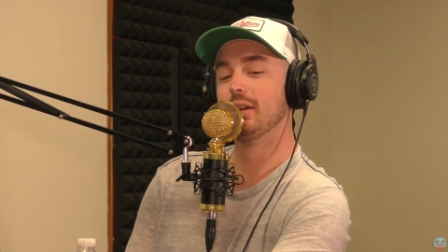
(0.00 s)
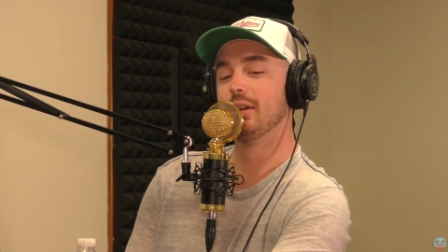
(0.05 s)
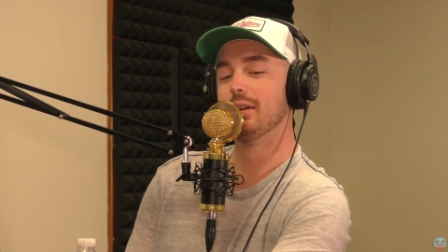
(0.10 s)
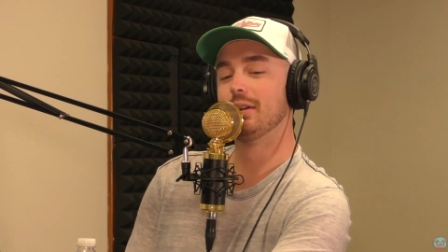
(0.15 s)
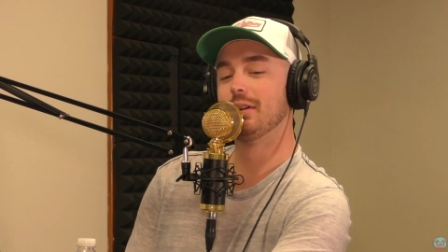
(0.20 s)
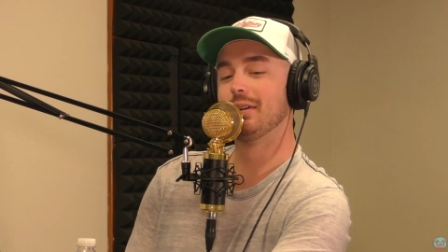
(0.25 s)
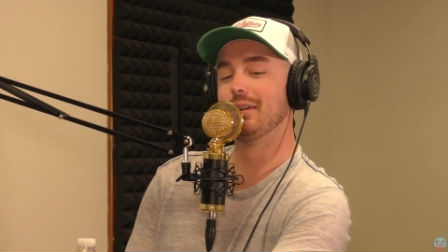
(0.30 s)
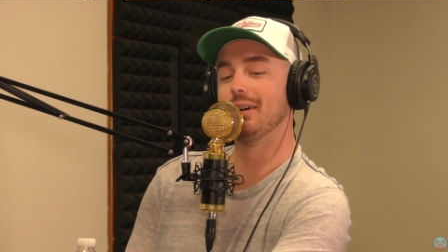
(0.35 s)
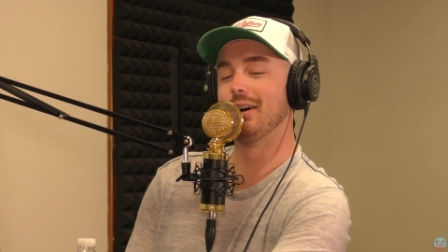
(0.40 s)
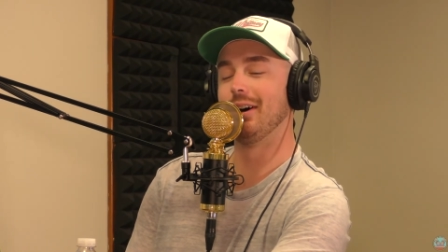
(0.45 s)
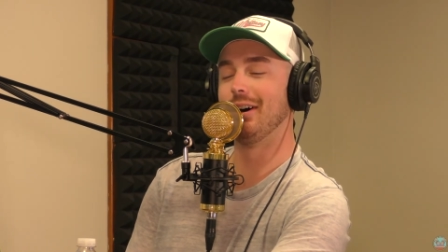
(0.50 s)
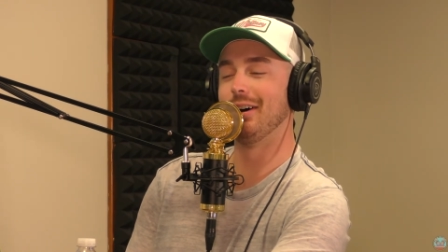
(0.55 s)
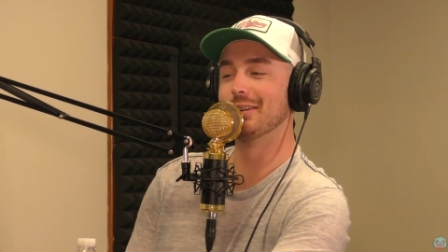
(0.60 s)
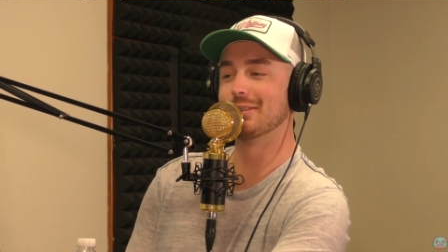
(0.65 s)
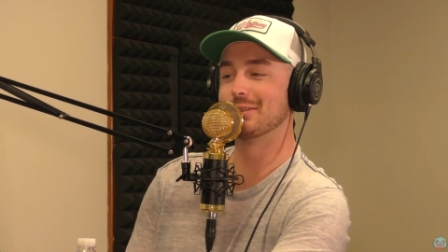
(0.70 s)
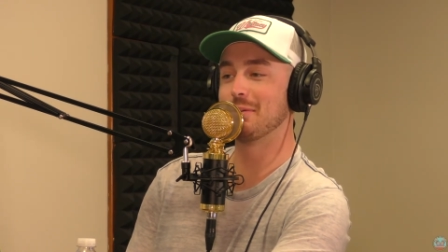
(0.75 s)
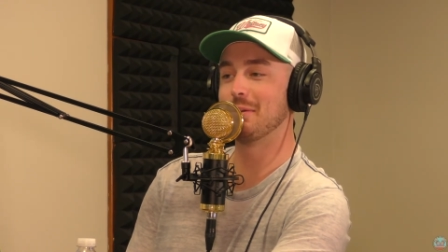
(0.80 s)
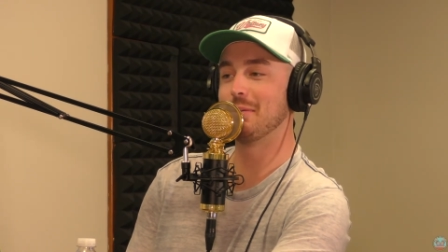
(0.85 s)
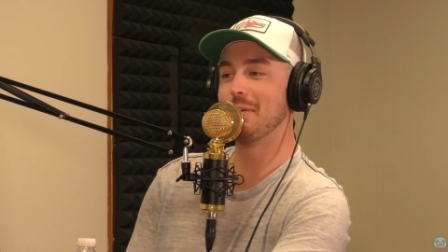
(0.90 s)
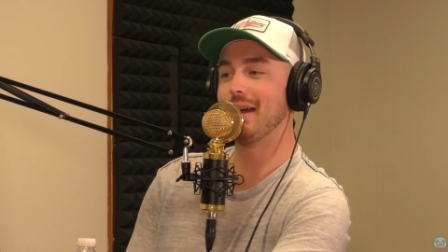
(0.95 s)
Oh, it's
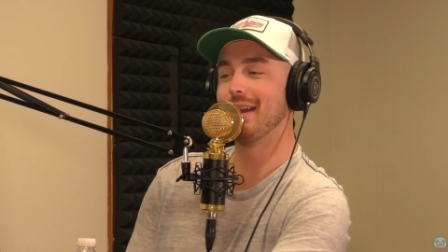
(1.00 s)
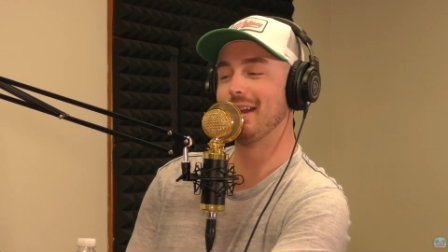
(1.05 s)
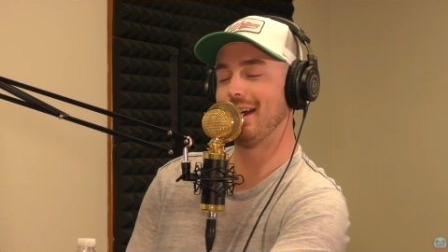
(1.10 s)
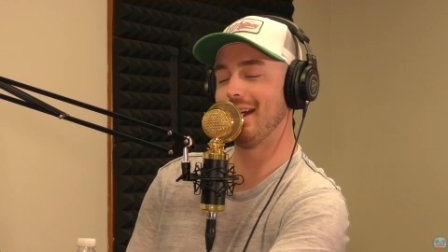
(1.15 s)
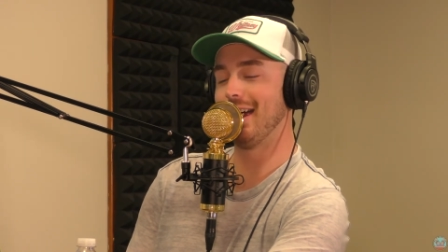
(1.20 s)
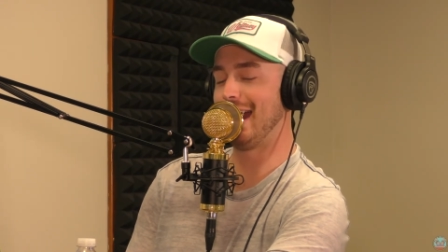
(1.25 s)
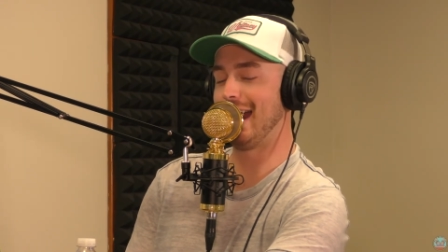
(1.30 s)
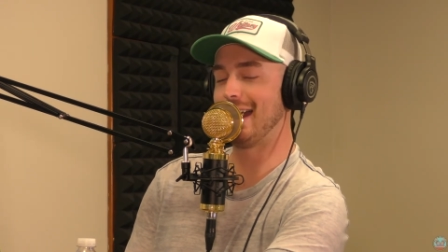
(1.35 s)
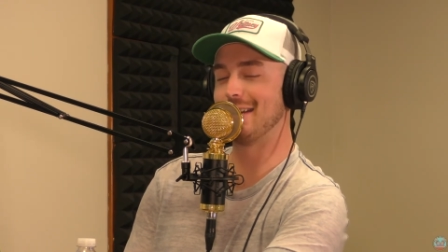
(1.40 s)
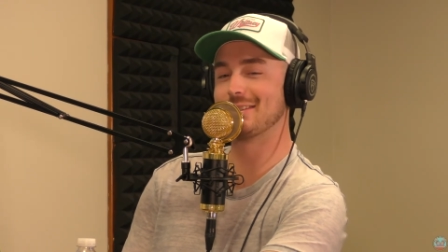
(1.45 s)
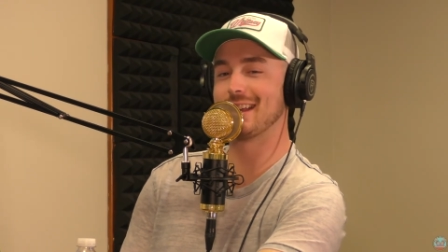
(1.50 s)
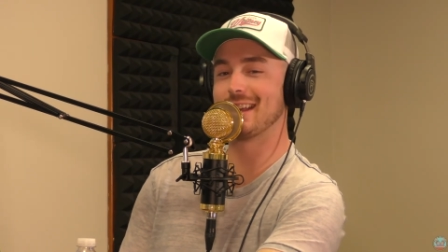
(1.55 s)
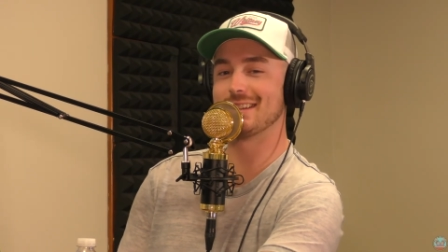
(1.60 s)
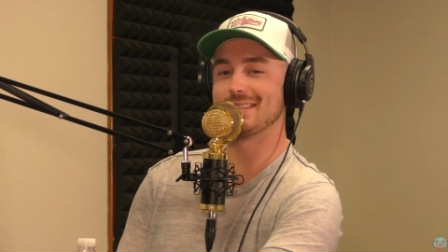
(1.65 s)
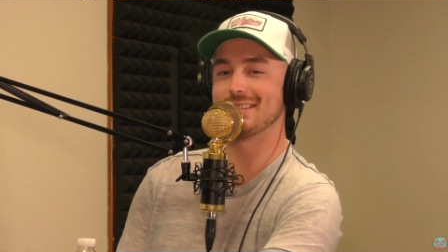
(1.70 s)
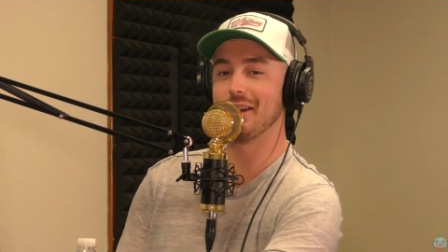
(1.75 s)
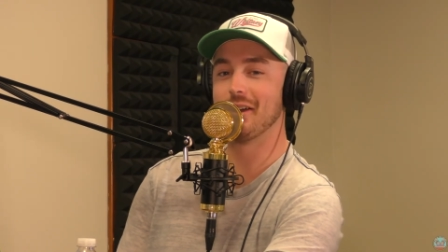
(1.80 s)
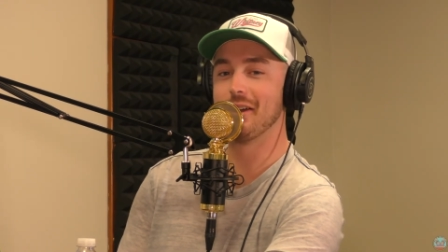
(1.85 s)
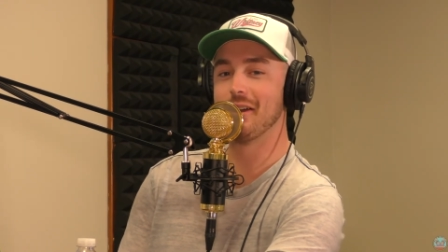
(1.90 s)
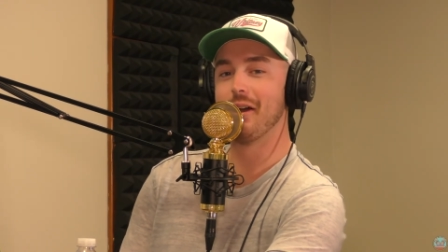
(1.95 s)
gonna be bad. All right, I just gotta say,
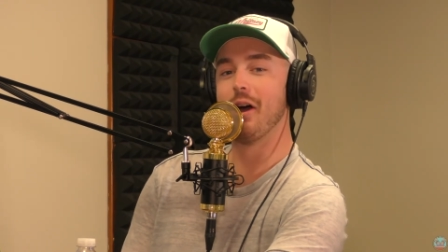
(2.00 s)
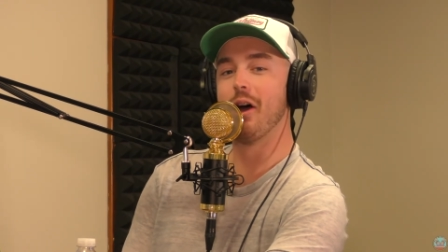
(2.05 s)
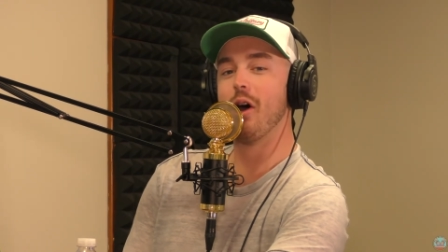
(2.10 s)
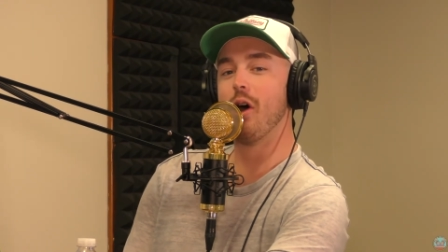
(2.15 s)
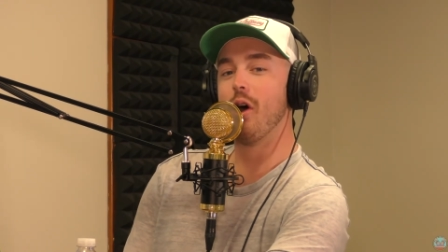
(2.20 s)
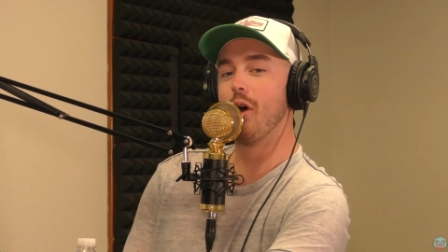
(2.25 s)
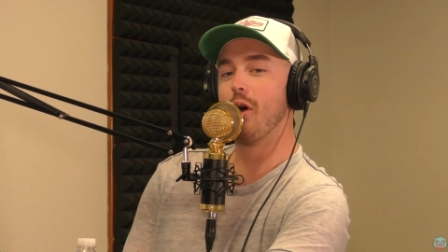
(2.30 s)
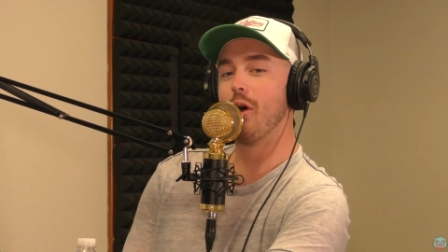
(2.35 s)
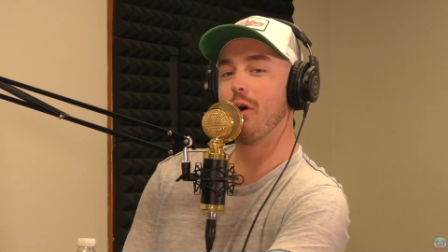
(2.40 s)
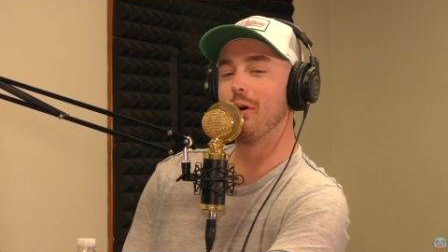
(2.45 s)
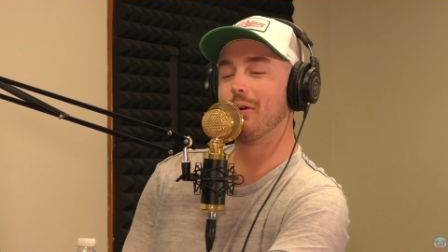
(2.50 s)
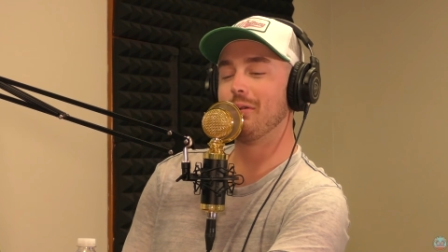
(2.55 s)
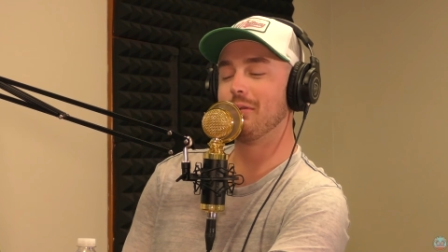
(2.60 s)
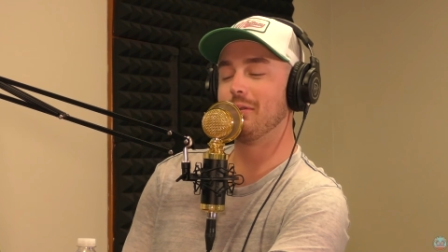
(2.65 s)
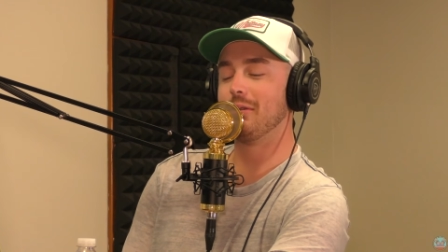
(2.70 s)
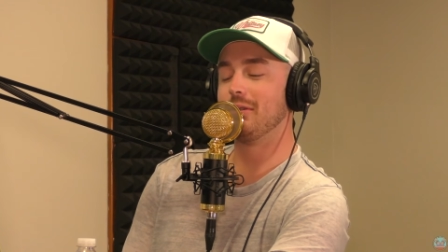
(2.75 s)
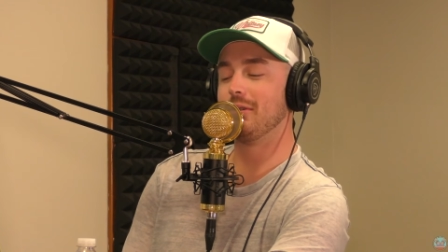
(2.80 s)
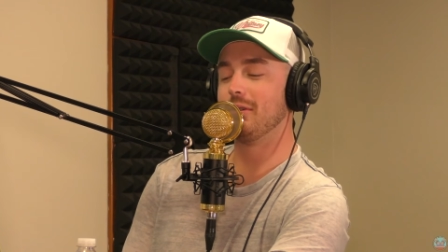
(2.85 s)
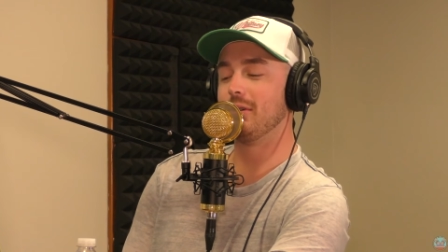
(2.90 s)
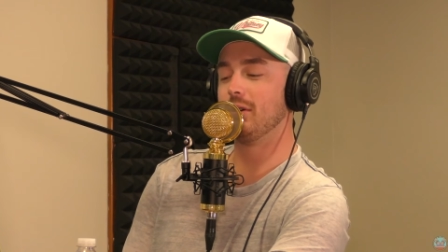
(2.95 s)

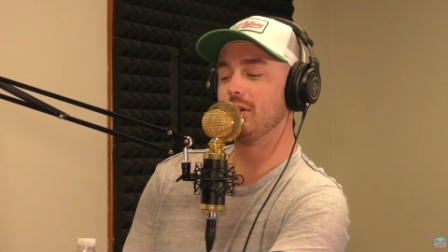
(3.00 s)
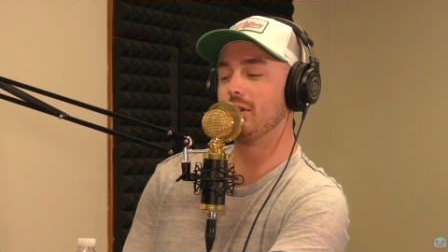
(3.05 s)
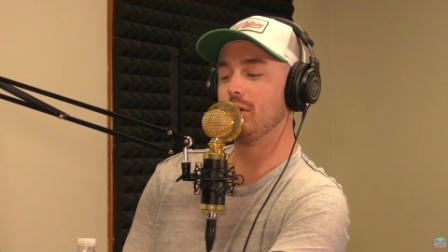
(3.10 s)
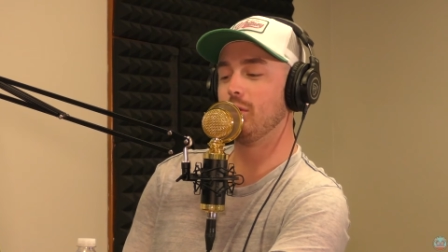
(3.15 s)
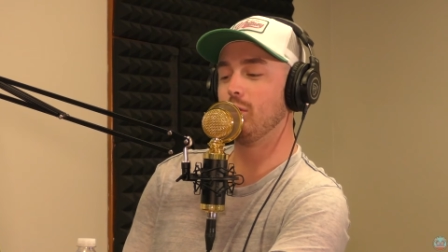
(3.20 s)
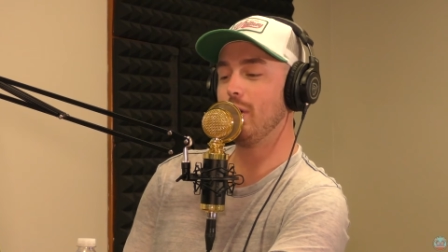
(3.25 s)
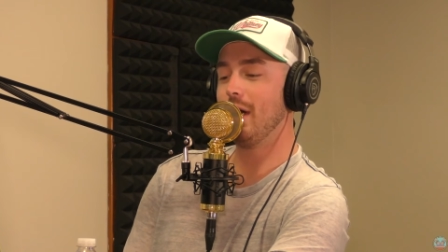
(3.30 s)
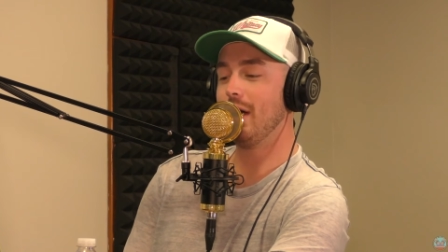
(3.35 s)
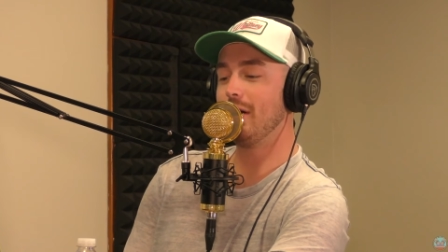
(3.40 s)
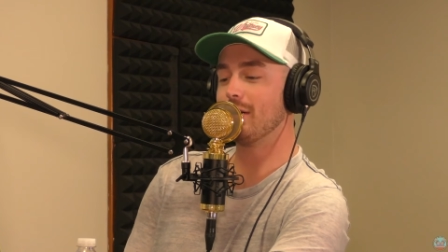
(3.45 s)
welcome.